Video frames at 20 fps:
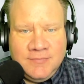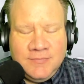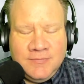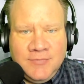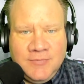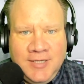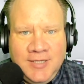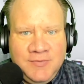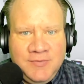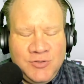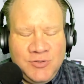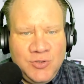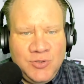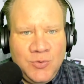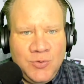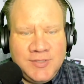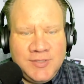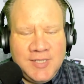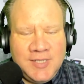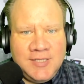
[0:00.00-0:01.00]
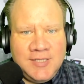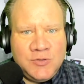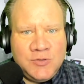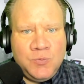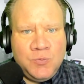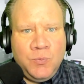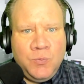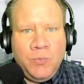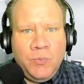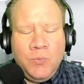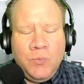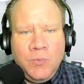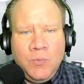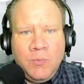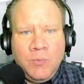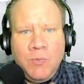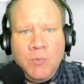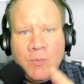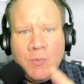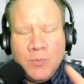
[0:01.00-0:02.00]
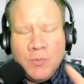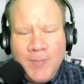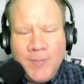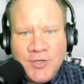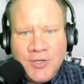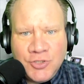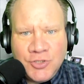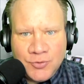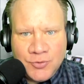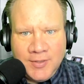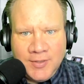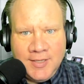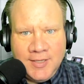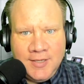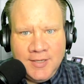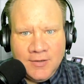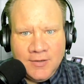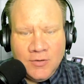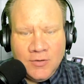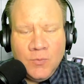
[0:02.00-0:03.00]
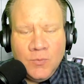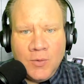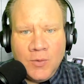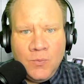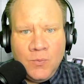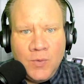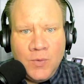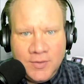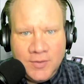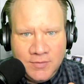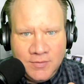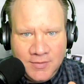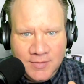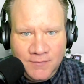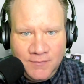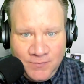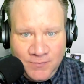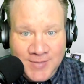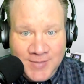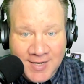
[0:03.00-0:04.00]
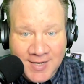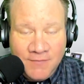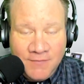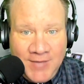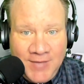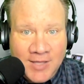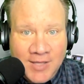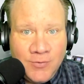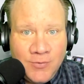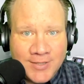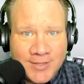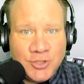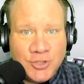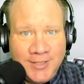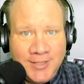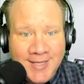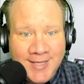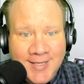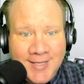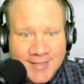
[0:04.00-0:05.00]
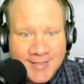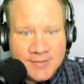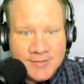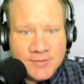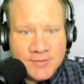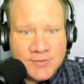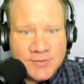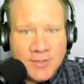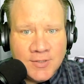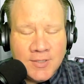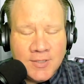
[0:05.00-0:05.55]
right? So it's what we're measuring here, or what the data value actually is